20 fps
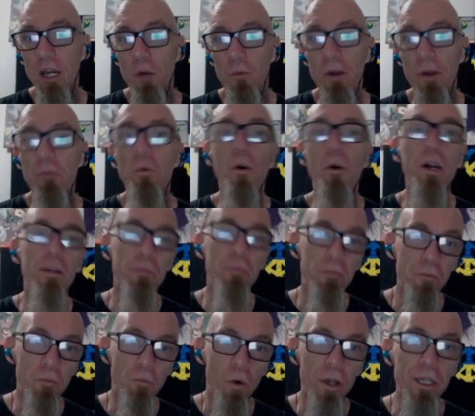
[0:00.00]
We
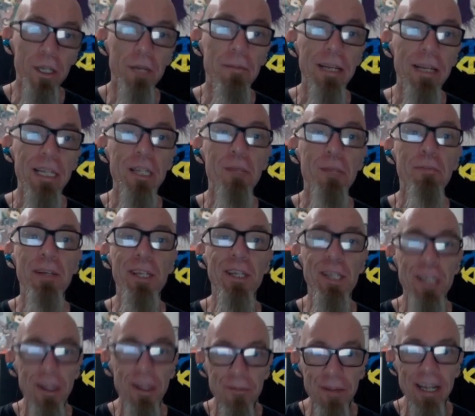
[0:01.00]
want to be
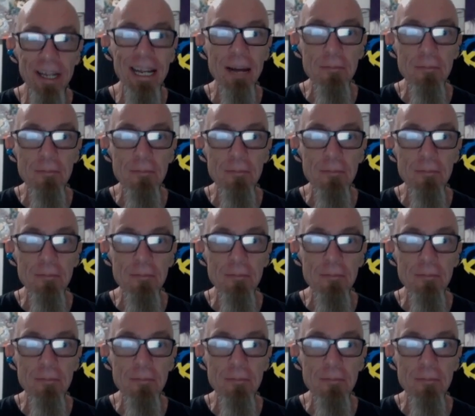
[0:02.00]
specific